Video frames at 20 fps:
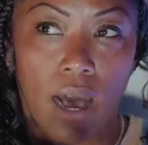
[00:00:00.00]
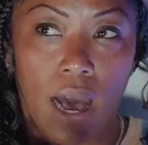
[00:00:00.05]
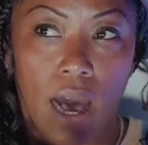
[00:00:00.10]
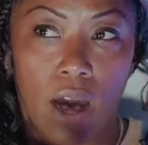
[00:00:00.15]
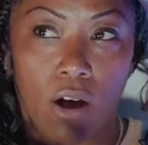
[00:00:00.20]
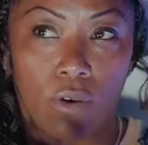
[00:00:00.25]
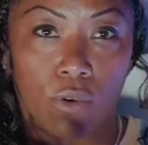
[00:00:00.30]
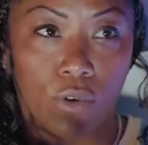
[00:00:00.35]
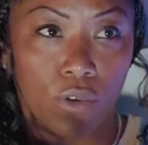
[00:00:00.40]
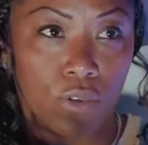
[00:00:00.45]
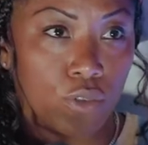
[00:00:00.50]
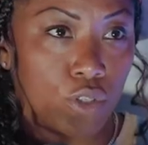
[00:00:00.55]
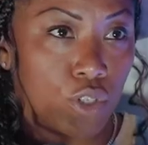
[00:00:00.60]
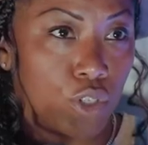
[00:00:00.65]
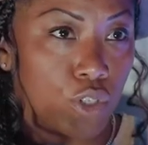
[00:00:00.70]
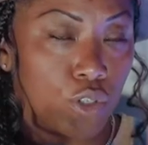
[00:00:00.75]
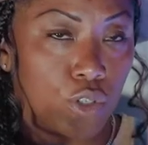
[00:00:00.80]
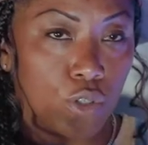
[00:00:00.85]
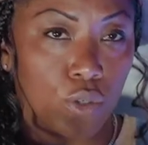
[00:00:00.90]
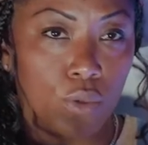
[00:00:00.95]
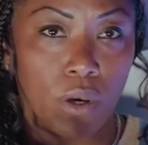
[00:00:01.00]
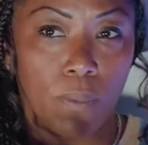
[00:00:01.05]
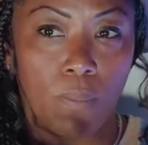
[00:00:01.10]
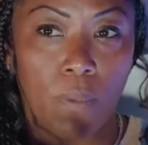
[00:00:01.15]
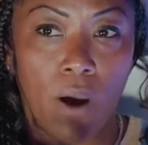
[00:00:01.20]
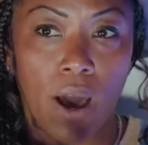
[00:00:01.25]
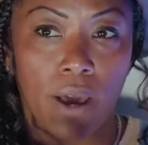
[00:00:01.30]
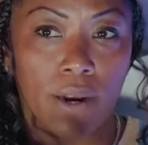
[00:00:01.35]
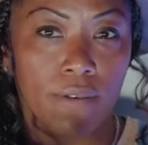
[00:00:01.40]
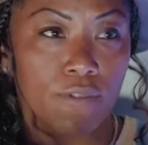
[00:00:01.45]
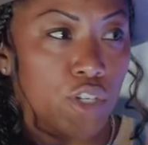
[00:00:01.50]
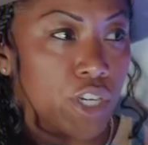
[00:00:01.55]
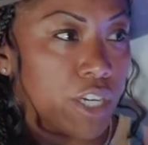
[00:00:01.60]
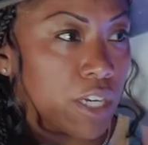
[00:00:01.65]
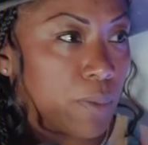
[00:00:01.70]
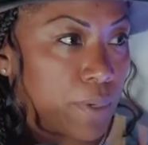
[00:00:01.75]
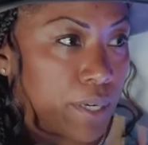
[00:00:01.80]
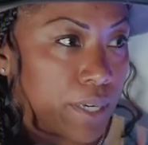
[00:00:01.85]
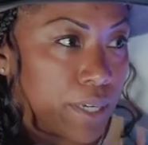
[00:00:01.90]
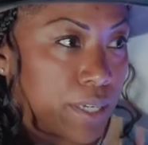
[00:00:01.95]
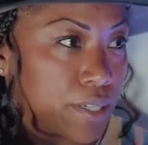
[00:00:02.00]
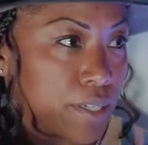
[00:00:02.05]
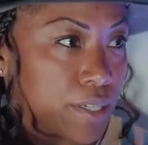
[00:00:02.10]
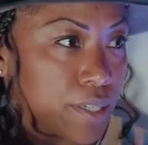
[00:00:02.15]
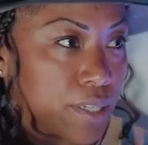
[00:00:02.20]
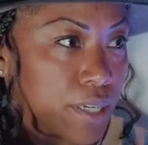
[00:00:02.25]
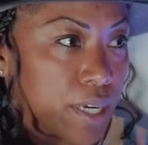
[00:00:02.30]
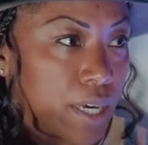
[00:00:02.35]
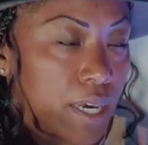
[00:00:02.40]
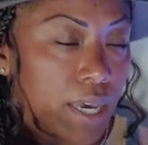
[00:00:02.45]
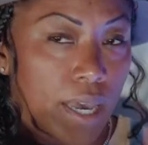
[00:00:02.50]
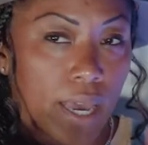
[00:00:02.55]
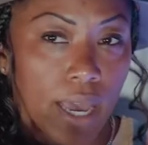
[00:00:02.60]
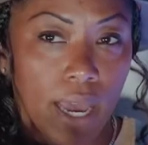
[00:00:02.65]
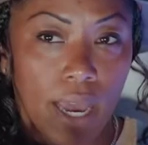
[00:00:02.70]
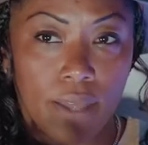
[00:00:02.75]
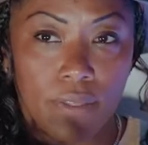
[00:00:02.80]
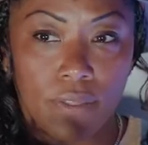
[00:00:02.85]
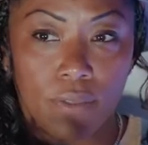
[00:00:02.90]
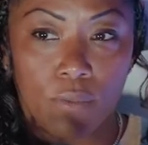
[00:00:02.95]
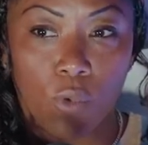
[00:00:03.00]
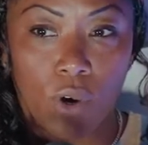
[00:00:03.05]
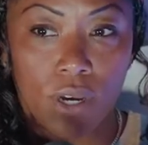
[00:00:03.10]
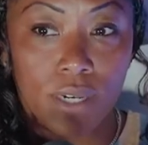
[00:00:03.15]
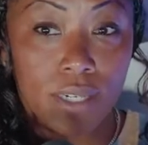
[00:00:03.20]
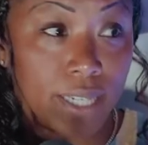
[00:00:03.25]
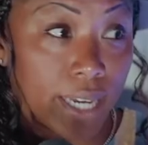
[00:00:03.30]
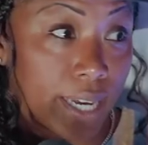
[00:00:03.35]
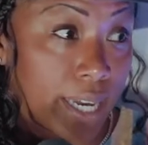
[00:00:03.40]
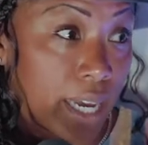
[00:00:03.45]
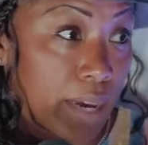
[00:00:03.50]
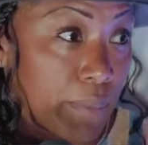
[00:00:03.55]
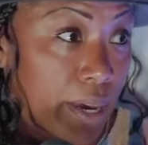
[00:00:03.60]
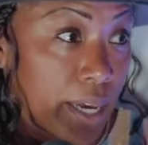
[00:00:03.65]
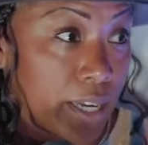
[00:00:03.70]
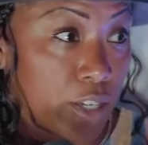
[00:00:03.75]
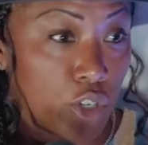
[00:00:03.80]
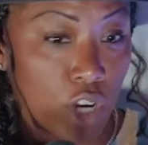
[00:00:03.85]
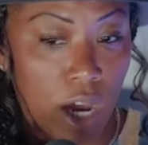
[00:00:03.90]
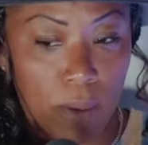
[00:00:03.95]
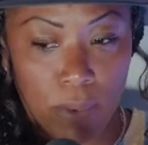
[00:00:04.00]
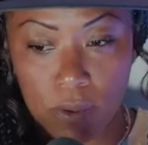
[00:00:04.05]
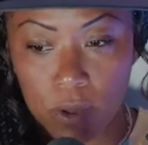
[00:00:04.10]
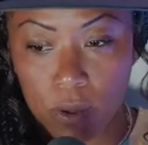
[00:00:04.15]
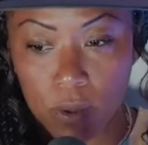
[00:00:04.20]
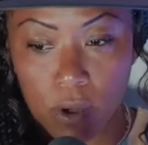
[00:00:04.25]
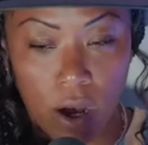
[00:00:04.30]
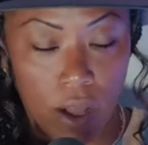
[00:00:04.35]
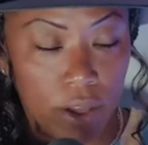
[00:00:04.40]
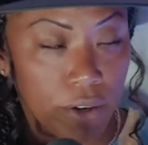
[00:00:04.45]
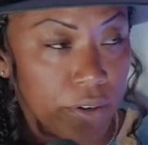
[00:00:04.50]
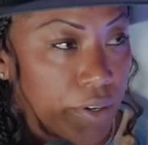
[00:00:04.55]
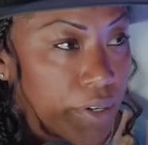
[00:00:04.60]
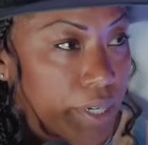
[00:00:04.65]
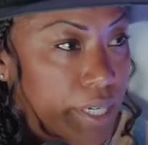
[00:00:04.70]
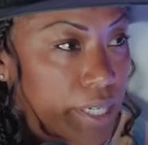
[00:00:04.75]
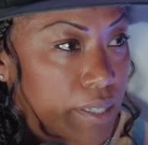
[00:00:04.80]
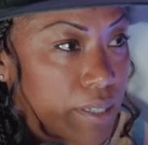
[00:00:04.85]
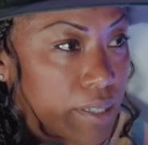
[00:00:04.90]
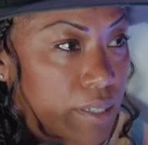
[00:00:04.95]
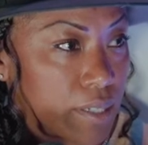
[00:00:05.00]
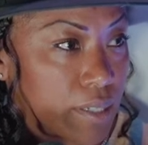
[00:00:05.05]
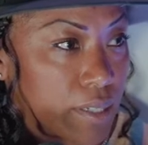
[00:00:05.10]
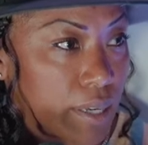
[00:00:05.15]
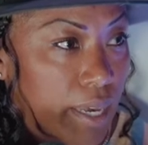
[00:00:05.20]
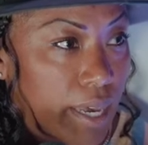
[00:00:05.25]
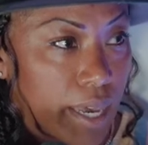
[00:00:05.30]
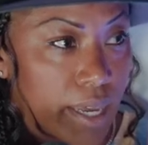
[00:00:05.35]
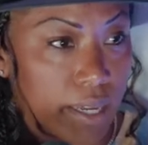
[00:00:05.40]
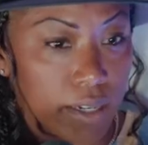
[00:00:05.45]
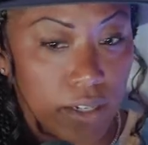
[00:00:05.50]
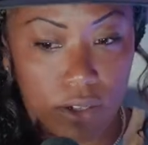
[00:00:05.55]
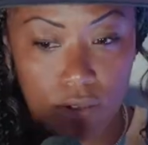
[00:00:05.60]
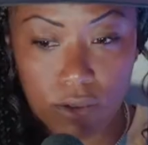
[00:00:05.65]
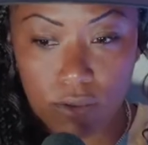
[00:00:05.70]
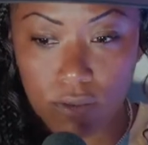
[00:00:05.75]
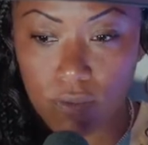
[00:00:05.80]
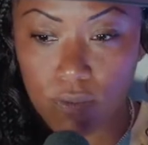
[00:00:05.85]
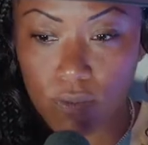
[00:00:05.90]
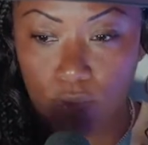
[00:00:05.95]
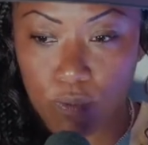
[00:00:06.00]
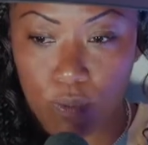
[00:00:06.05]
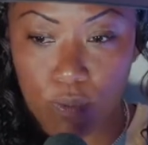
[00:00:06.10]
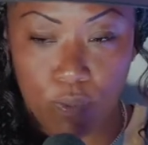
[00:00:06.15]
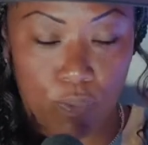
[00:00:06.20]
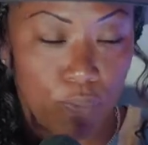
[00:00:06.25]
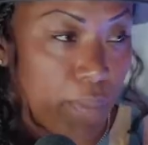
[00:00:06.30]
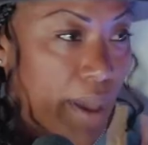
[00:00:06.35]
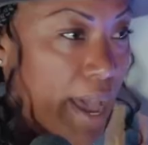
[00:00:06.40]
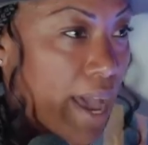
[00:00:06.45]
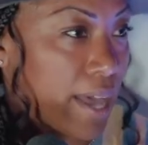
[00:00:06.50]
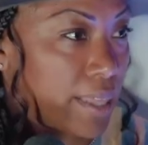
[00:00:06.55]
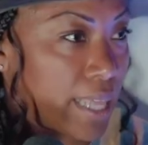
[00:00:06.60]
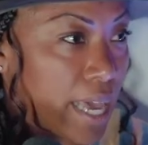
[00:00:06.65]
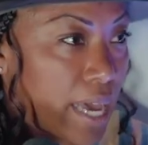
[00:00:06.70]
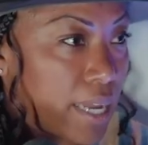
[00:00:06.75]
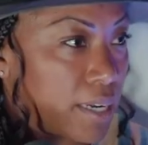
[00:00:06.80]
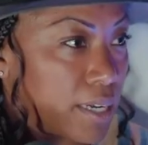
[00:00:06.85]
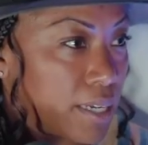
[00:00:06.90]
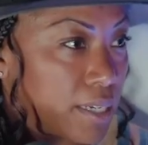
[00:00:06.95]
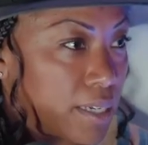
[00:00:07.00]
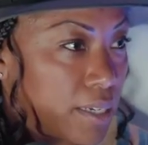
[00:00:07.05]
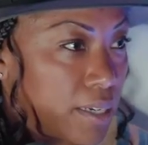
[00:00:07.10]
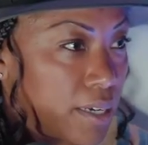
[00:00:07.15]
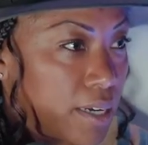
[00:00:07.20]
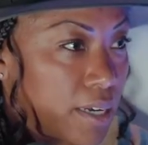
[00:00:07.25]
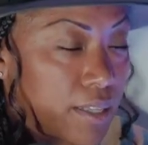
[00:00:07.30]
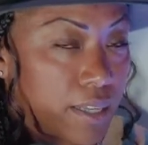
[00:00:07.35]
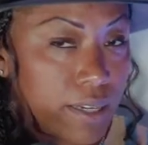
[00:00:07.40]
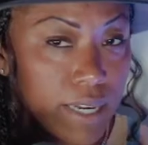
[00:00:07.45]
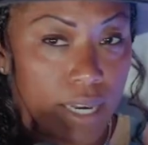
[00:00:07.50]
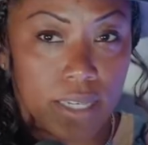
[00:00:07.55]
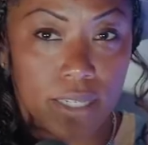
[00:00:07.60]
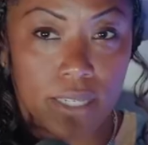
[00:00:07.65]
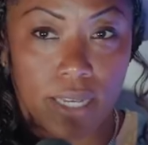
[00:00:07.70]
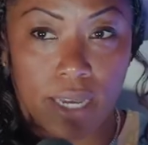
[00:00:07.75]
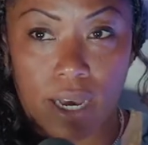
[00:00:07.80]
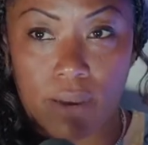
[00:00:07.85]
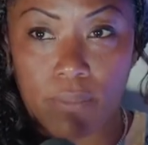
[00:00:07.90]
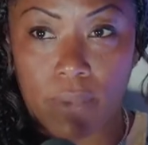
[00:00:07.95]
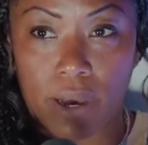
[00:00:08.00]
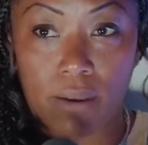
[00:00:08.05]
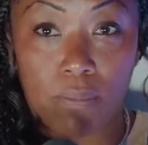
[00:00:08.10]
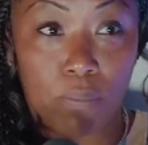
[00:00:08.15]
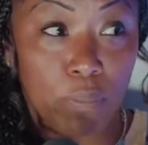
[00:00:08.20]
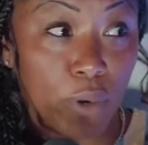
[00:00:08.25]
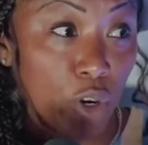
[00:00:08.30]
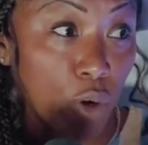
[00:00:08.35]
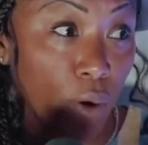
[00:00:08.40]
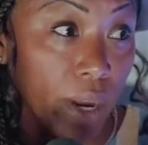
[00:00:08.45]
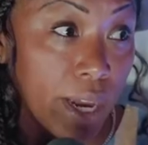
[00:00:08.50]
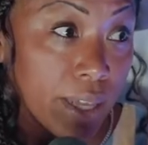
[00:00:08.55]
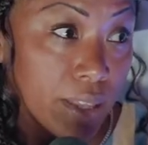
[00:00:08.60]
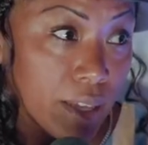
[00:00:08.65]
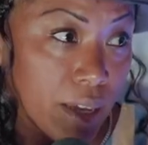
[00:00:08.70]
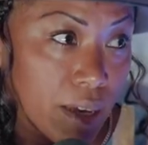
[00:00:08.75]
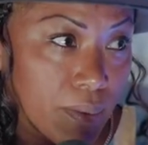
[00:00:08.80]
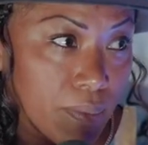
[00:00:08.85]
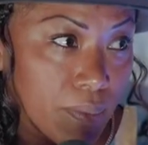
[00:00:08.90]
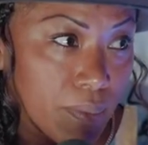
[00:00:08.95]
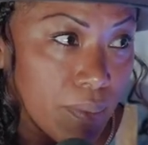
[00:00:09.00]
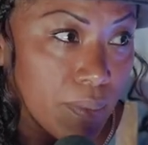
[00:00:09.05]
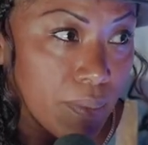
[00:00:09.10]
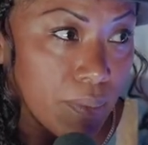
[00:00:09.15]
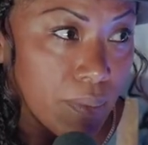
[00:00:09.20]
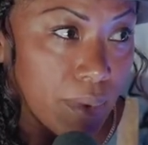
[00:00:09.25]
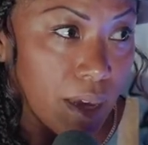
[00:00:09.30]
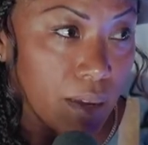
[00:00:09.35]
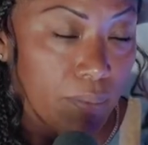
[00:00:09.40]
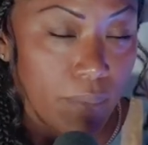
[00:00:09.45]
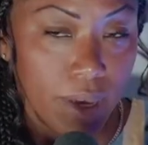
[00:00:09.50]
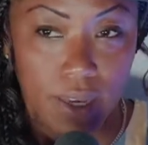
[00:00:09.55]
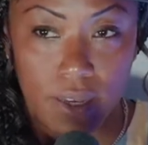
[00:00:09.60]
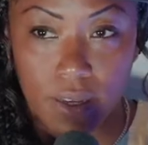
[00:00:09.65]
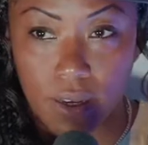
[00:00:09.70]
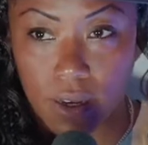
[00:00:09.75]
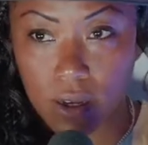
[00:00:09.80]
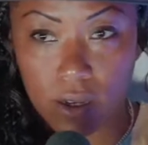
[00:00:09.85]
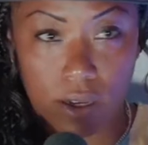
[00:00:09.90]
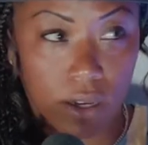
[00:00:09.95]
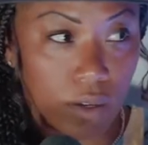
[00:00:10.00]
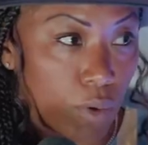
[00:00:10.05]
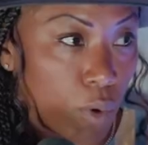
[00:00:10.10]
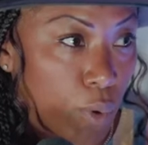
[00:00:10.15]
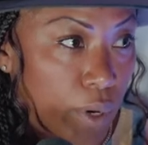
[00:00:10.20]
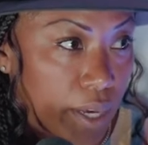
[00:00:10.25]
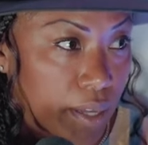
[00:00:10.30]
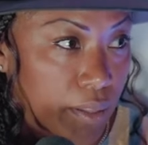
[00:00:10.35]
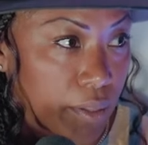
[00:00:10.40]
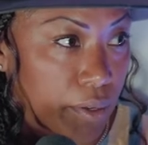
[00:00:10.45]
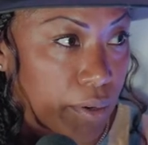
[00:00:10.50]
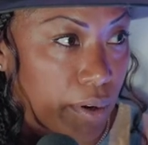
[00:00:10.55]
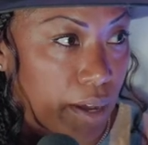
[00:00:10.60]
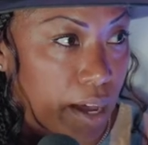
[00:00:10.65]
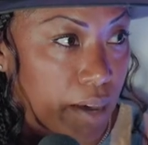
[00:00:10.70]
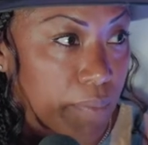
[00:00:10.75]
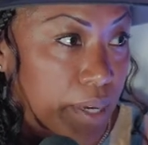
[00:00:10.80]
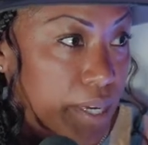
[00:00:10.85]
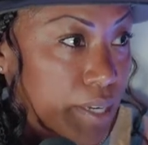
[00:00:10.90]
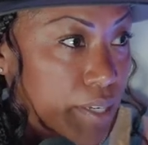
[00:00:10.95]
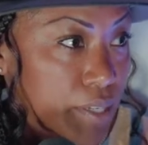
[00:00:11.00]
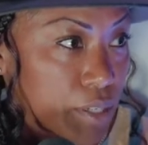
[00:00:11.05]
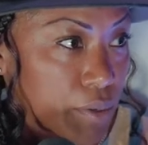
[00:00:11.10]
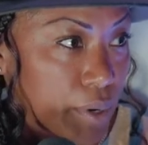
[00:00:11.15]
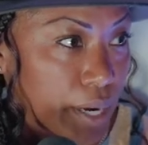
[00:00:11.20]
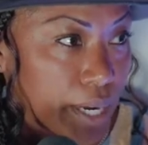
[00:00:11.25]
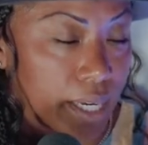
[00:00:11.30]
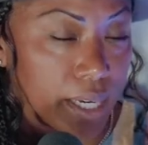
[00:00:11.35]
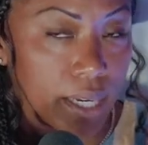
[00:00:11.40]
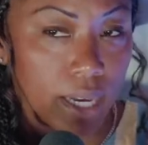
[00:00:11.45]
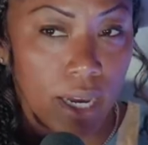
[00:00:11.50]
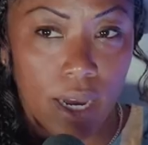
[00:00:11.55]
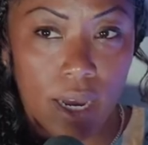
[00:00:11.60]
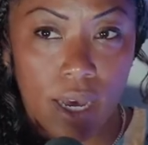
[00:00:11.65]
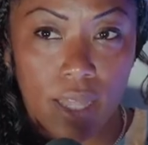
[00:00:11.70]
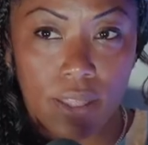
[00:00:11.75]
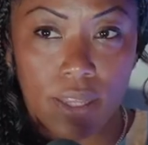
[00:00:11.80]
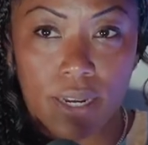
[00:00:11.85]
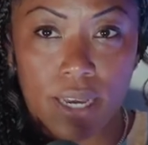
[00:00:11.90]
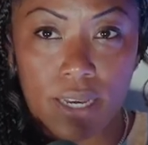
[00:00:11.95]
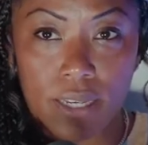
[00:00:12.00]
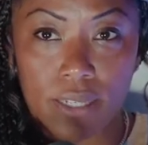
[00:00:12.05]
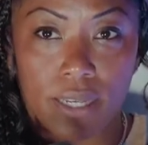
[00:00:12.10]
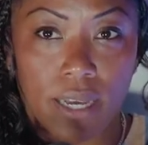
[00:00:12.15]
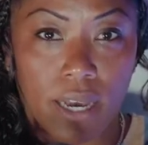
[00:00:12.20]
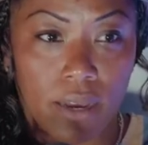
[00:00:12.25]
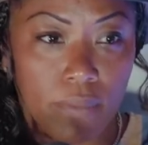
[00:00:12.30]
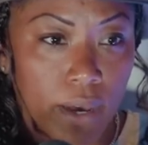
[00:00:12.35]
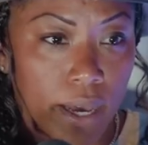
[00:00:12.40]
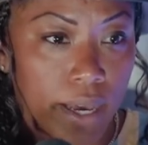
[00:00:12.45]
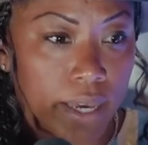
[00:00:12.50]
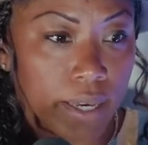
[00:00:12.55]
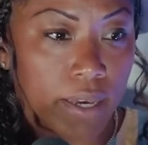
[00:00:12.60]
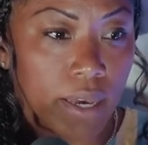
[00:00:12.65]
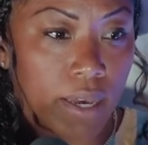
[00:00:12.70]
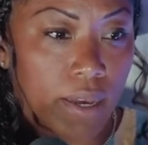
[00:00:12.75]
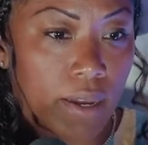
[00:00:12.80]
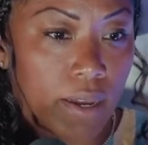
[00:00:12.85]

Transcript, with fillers: I'll stew a pot of chickpeas and one day I might chop up some collard greens and add that in. The next day I might puree them and make a quick little hummus, right? Mm. The next day I might